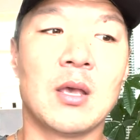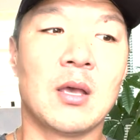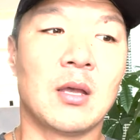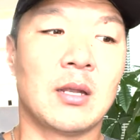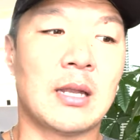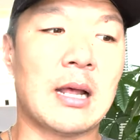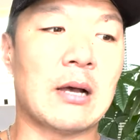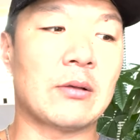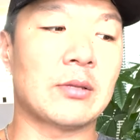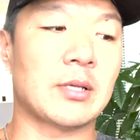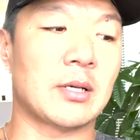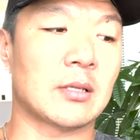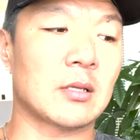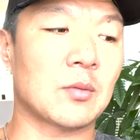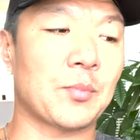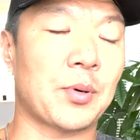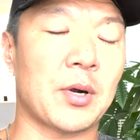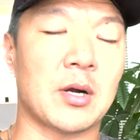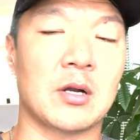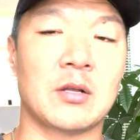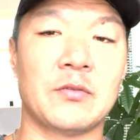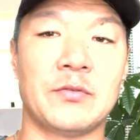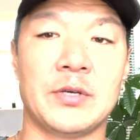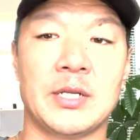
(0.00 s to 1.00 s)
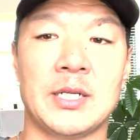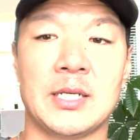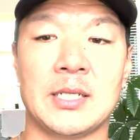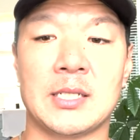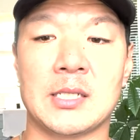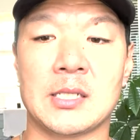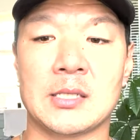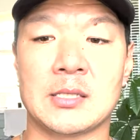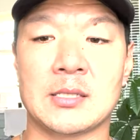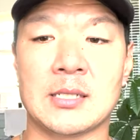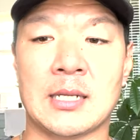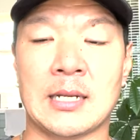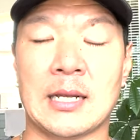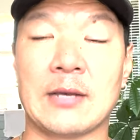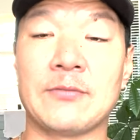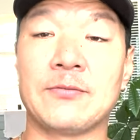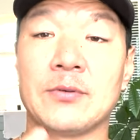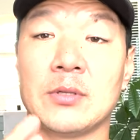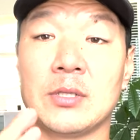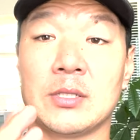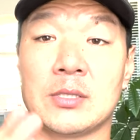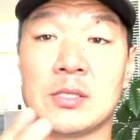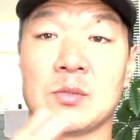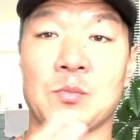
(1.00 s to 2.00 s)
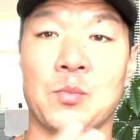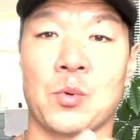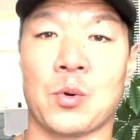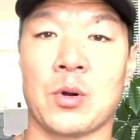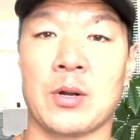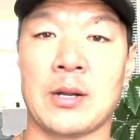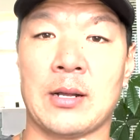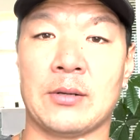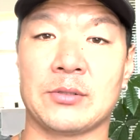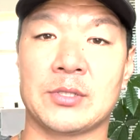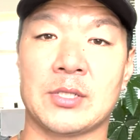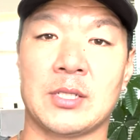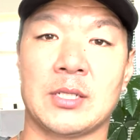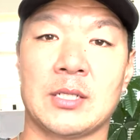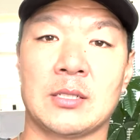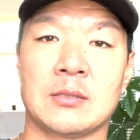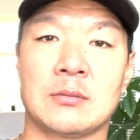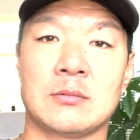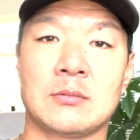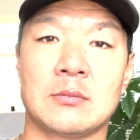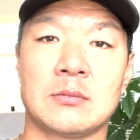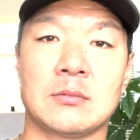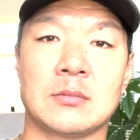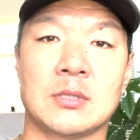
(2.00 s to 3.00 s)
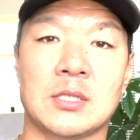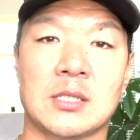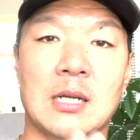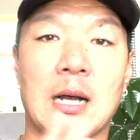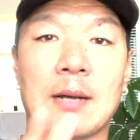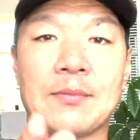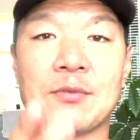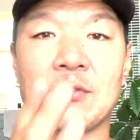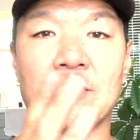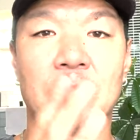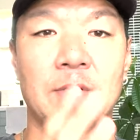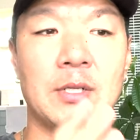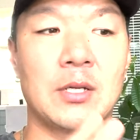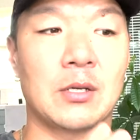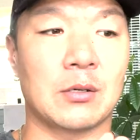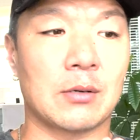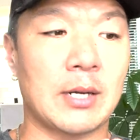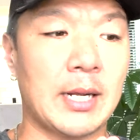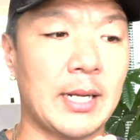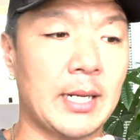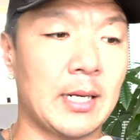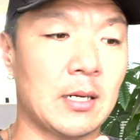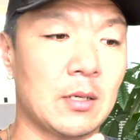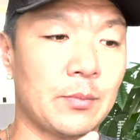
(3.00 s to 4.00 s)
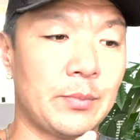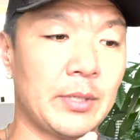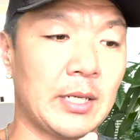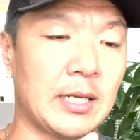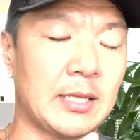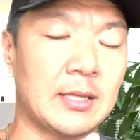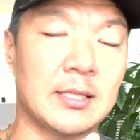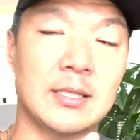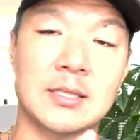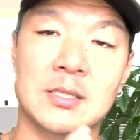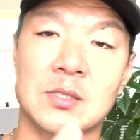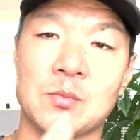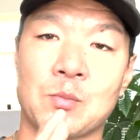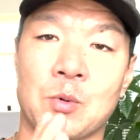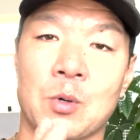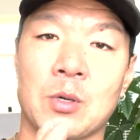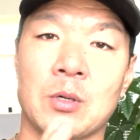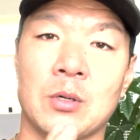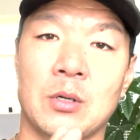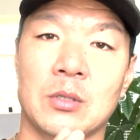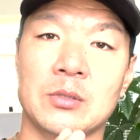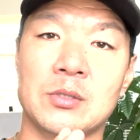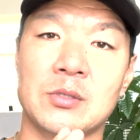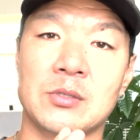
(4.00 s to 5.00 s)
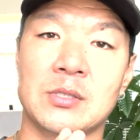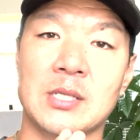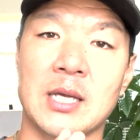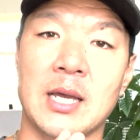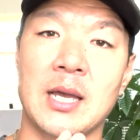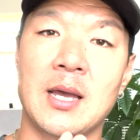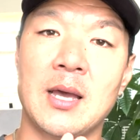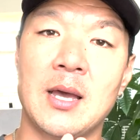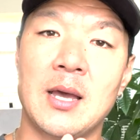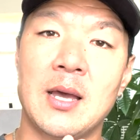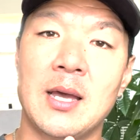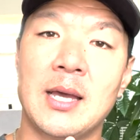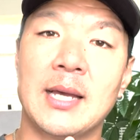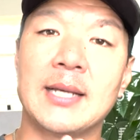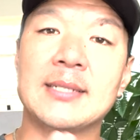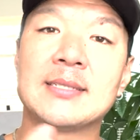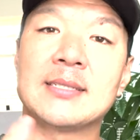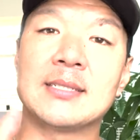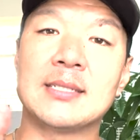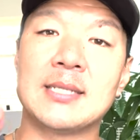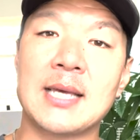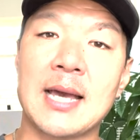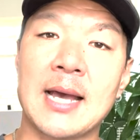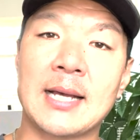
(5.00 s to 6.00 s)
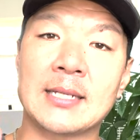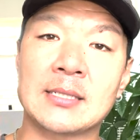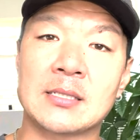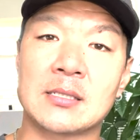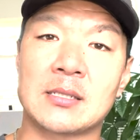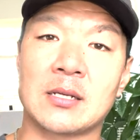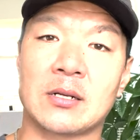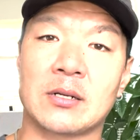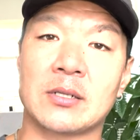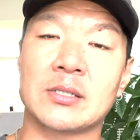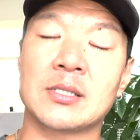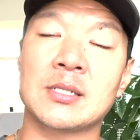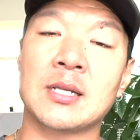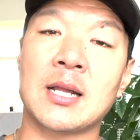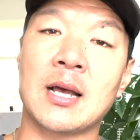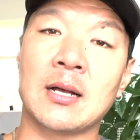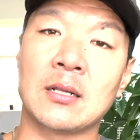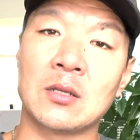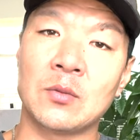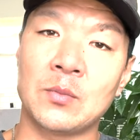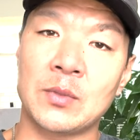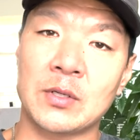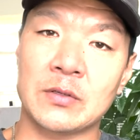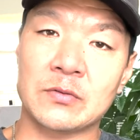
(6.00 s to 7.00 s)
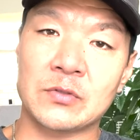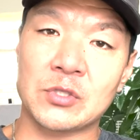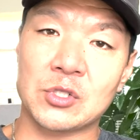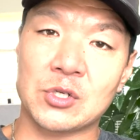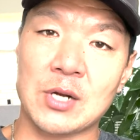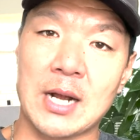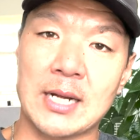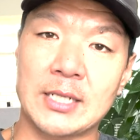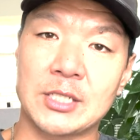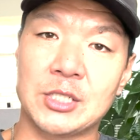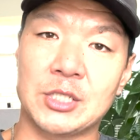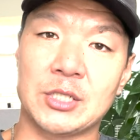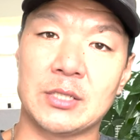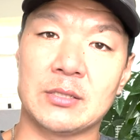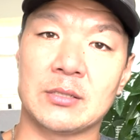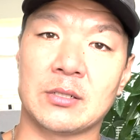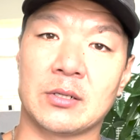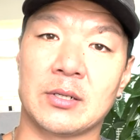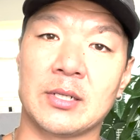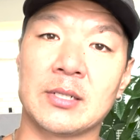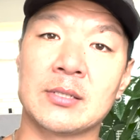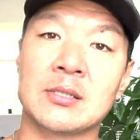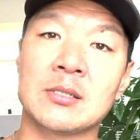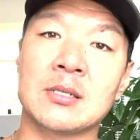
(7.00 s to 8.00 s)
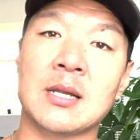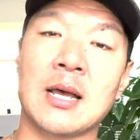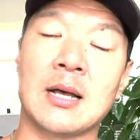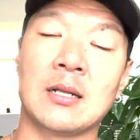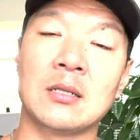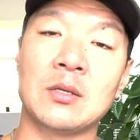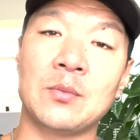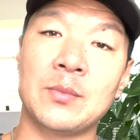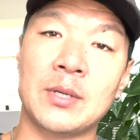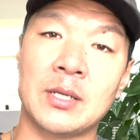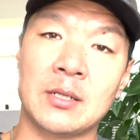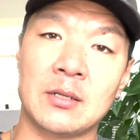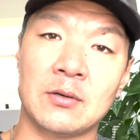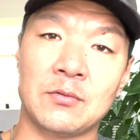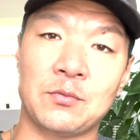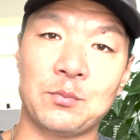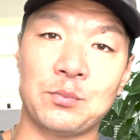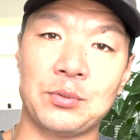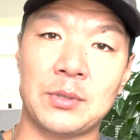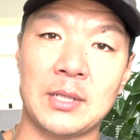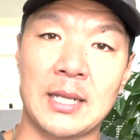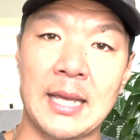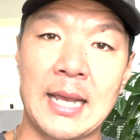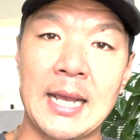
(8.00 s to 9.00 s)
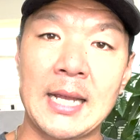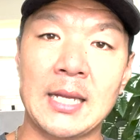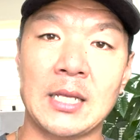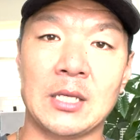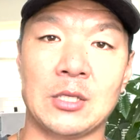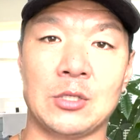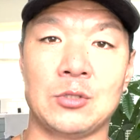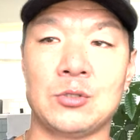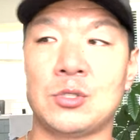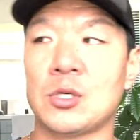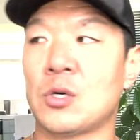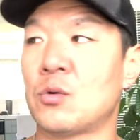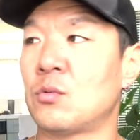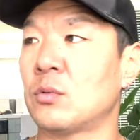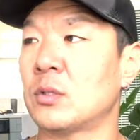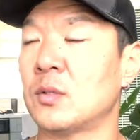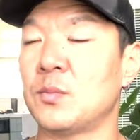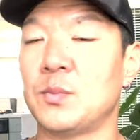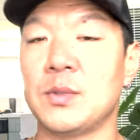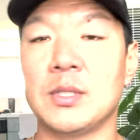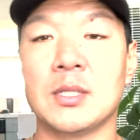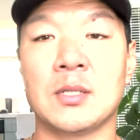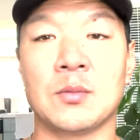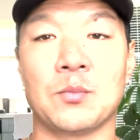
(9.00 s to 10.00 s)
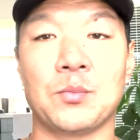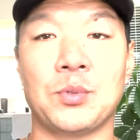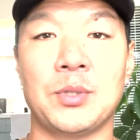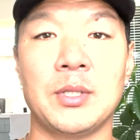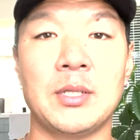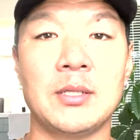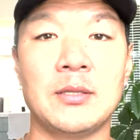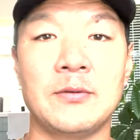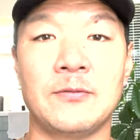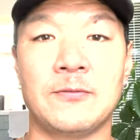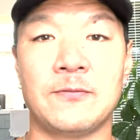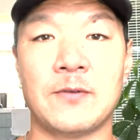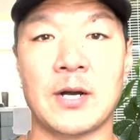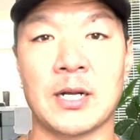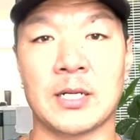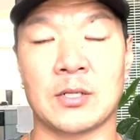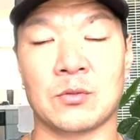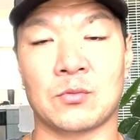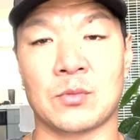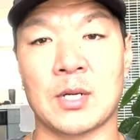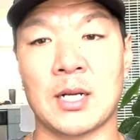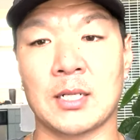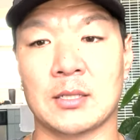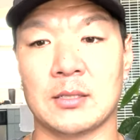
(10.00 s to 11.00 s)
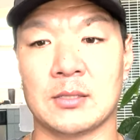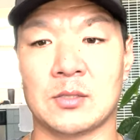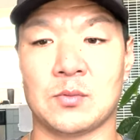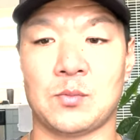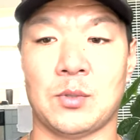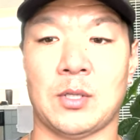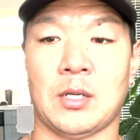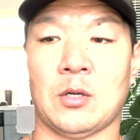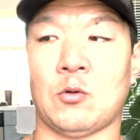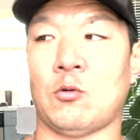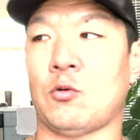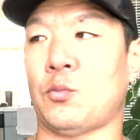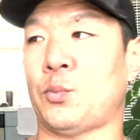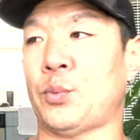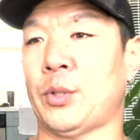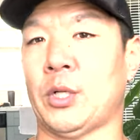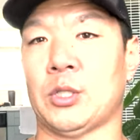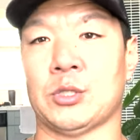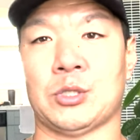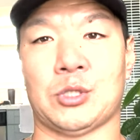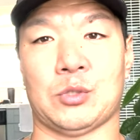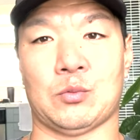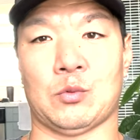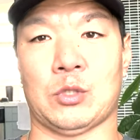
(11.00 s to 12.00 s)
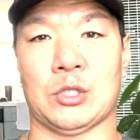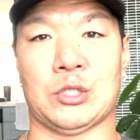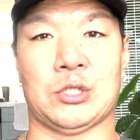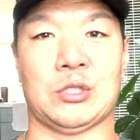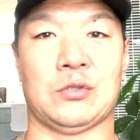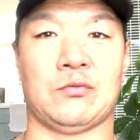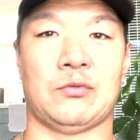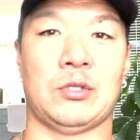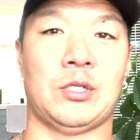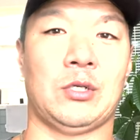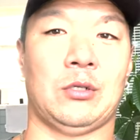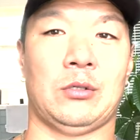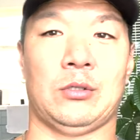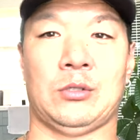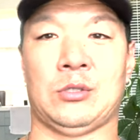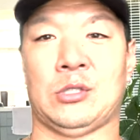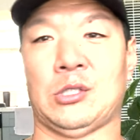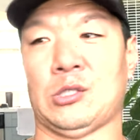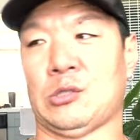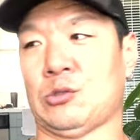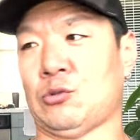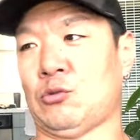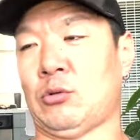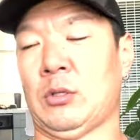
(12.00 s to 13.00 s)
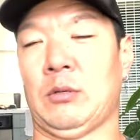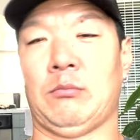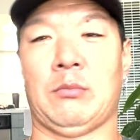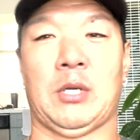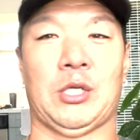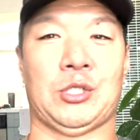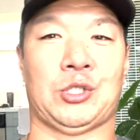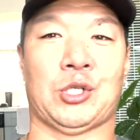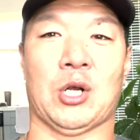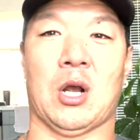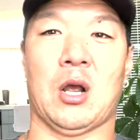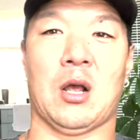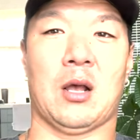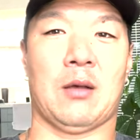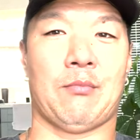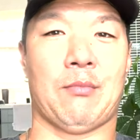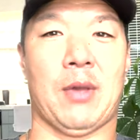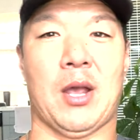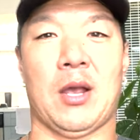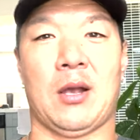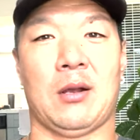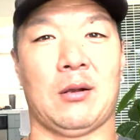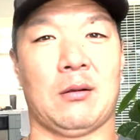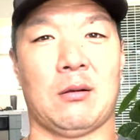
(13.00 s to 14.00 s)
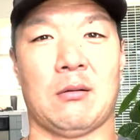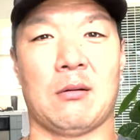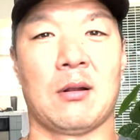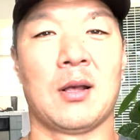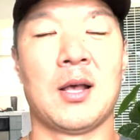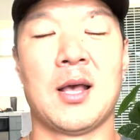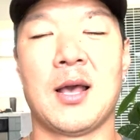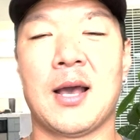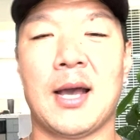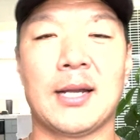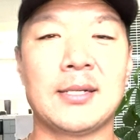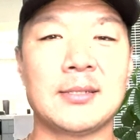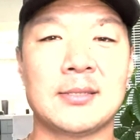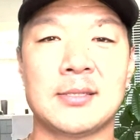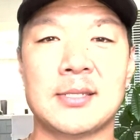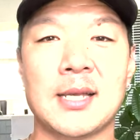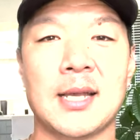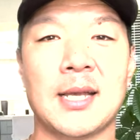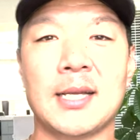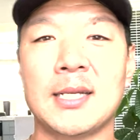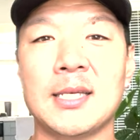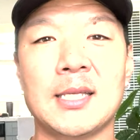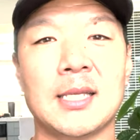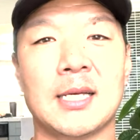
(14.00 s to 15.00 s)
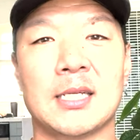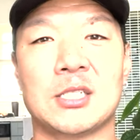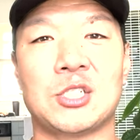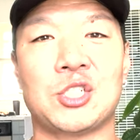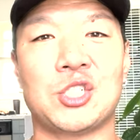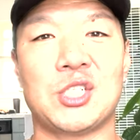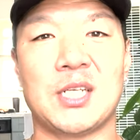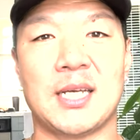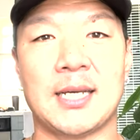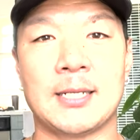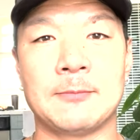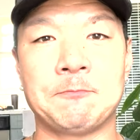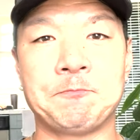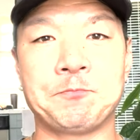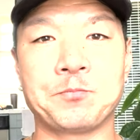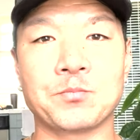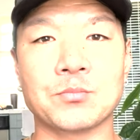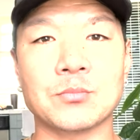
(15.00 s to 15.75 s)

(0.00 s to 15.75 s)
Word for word: Now, the other part of it is, and I feel it's important, I was going to stop the video right here, but I think it's important to also say is yes, there is an element of strategy. There is an element of planning. You don't want to be completely fucking reckless and be like, well, Pierce watch this video. He said, quit my job, man. Girl. I didn't say any of that shit.